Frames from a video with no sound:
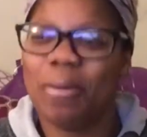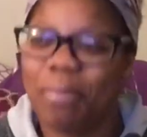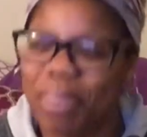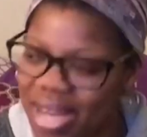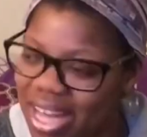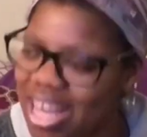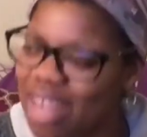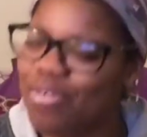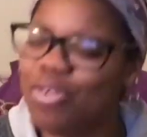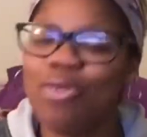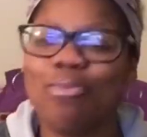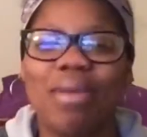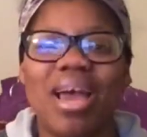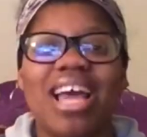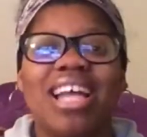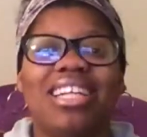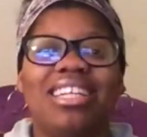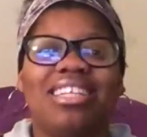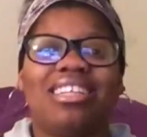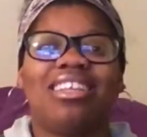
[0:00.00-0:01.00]
But if you
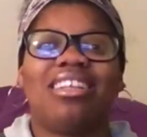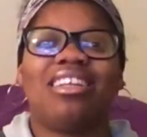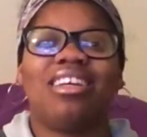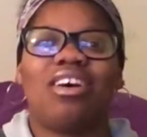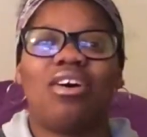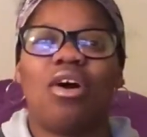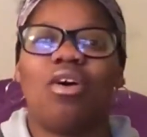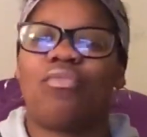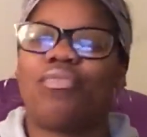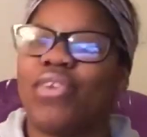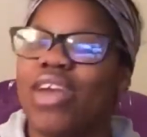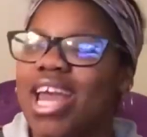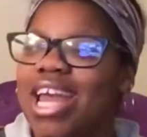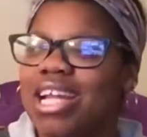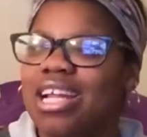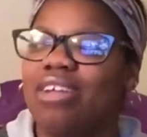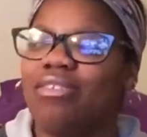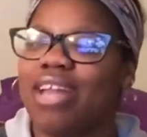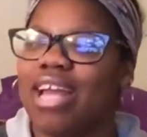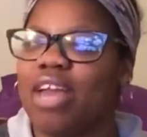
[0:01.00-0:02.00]
met a
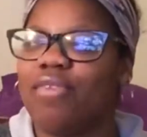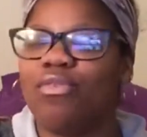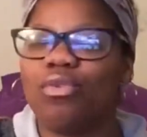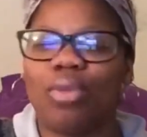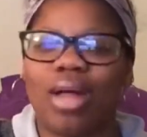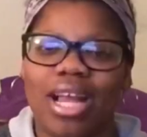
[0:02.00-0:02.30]
fan of, like,